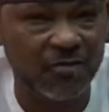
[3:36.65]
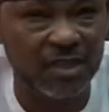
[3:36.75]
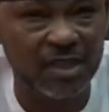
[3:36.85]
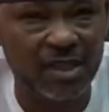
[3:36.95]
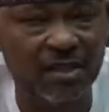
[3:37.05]

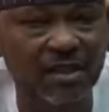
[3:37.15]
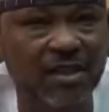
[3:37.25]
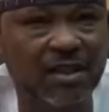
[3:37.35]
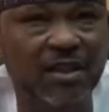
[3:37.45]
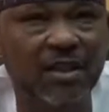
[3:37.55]
deal.
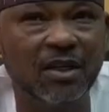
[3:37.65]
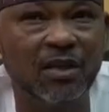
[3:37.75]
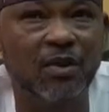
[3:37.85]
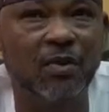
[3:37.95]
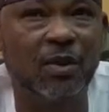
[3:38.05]

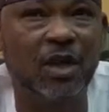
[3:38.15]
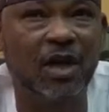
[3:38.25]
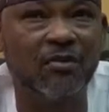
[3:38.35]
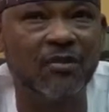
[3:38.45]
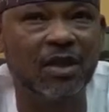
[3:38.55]
We
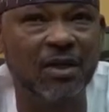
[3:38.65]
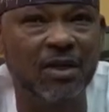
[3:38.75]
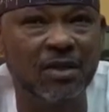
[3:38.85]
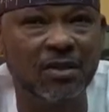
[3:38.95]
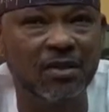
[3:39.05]
have there's